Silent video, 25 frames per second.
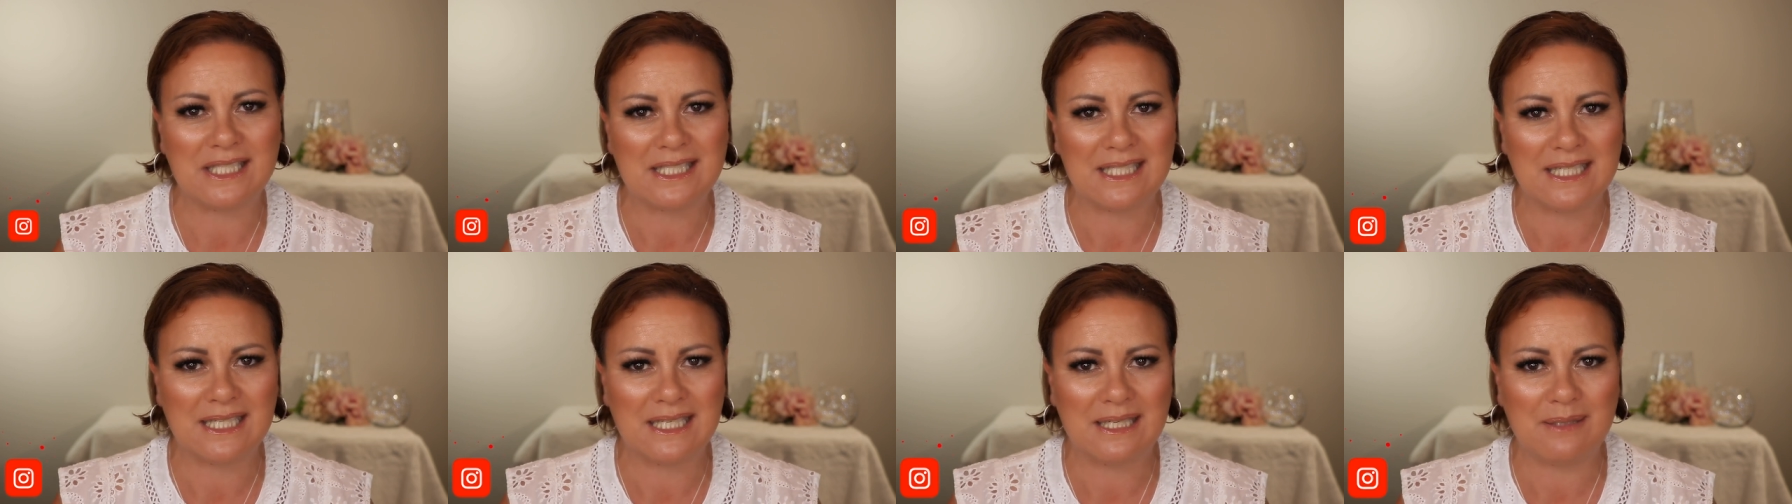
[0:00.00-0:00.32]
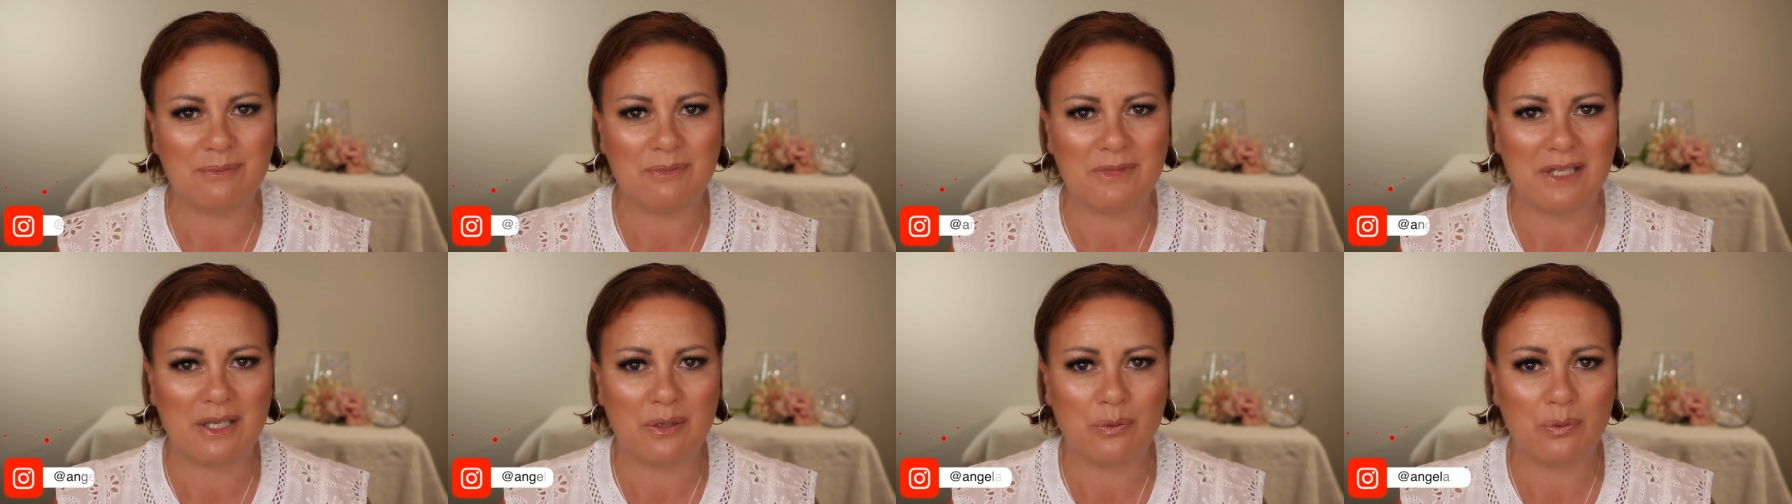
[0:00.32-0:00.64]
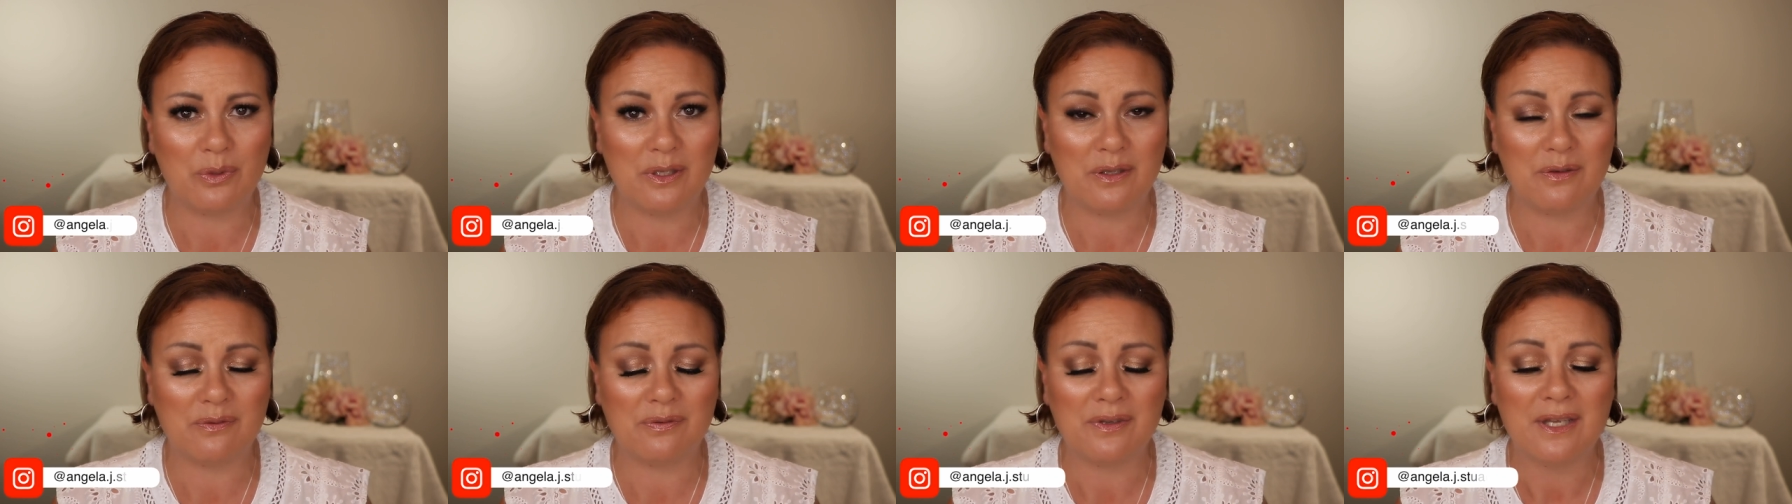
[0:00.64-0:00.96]
team that
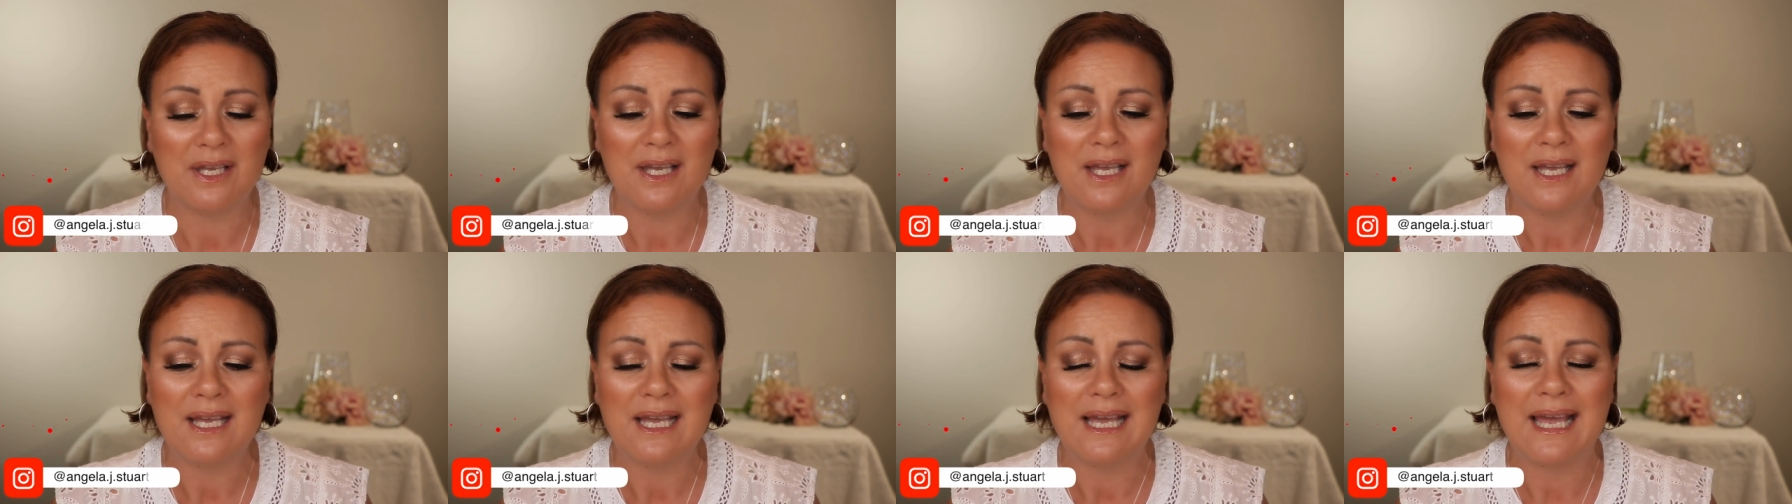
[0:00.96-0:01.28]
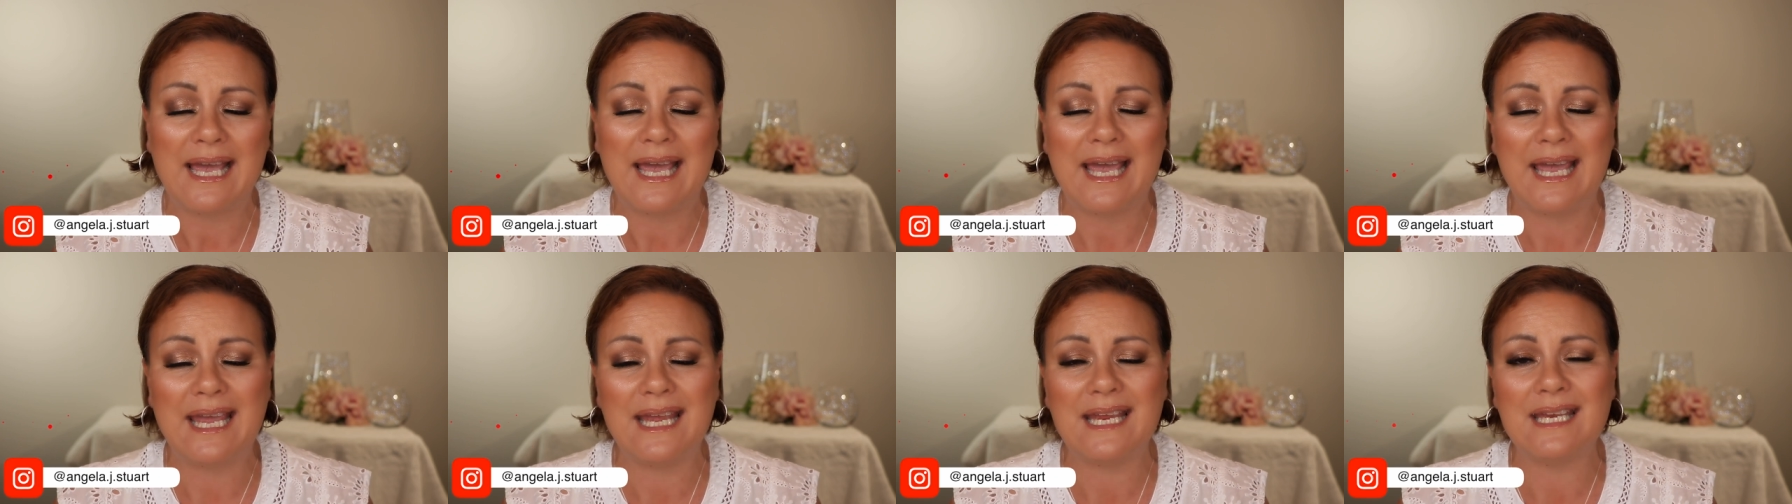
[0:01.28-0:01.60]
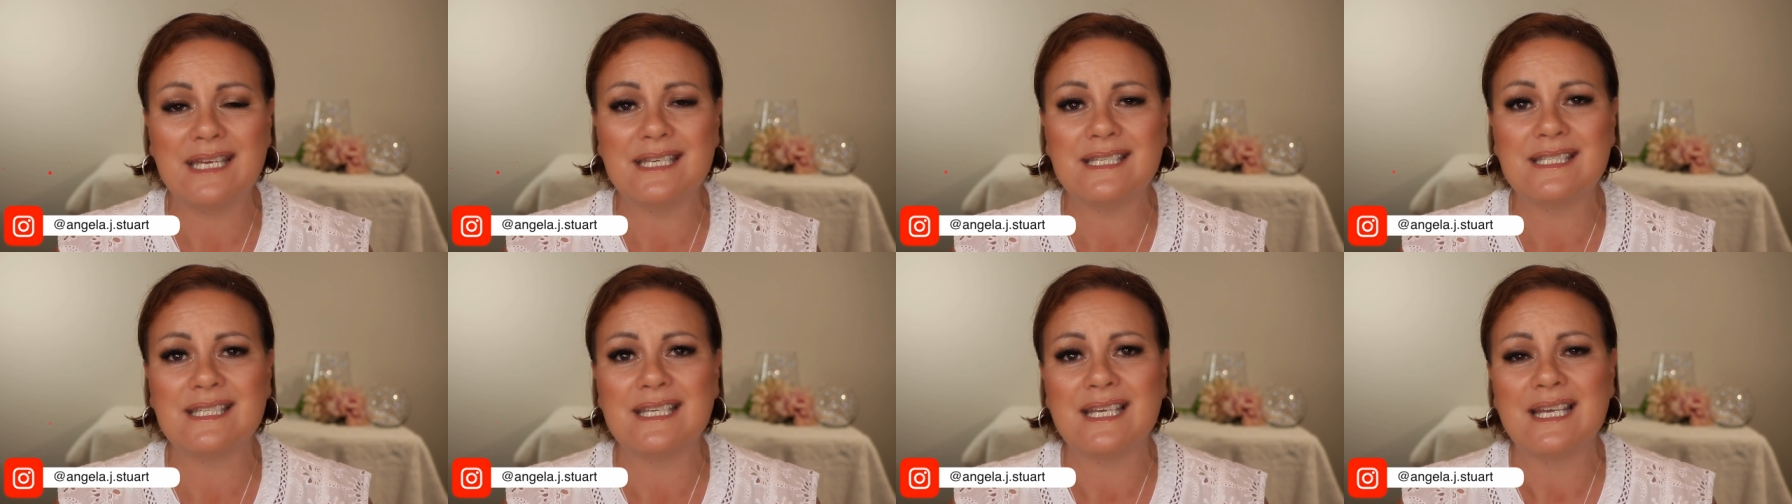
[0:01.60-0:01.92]
we've
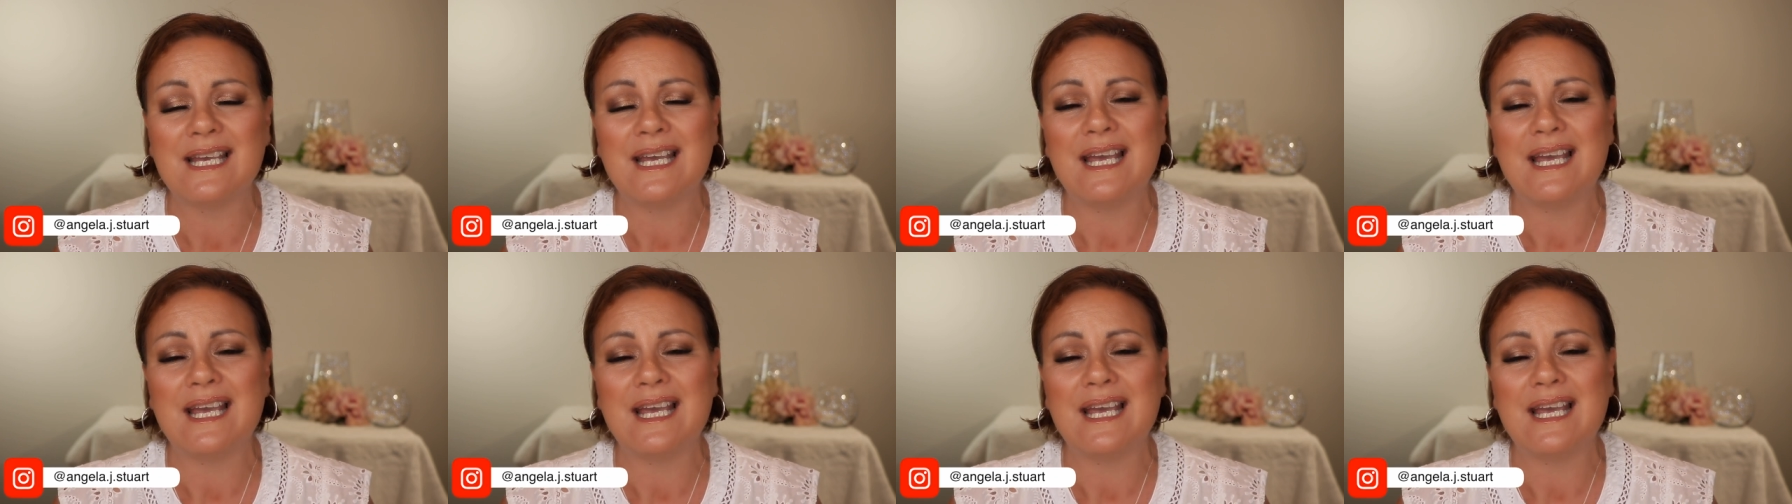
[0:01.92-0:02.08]
had,